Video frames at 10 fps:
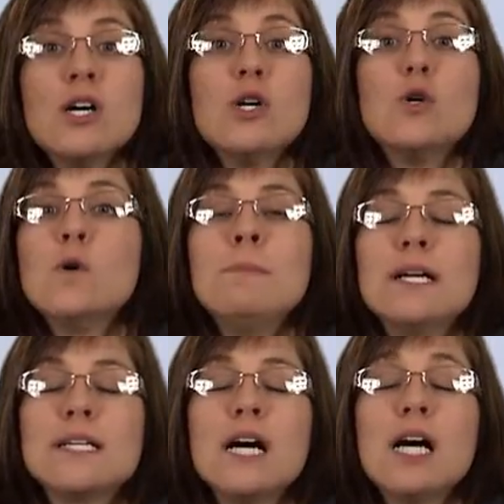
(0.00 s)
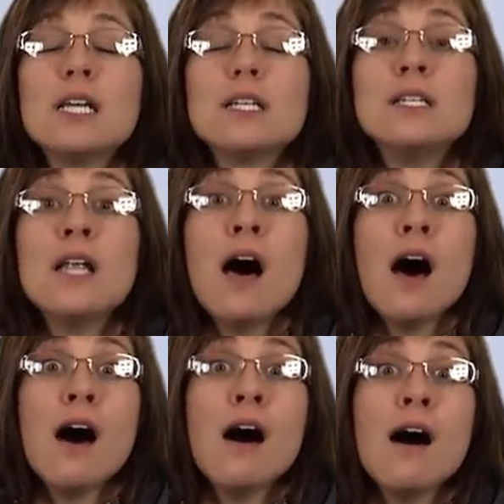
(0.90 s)
Oh my god,
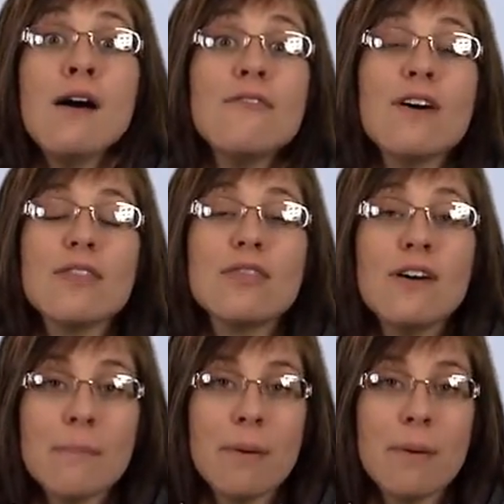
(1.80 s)
love the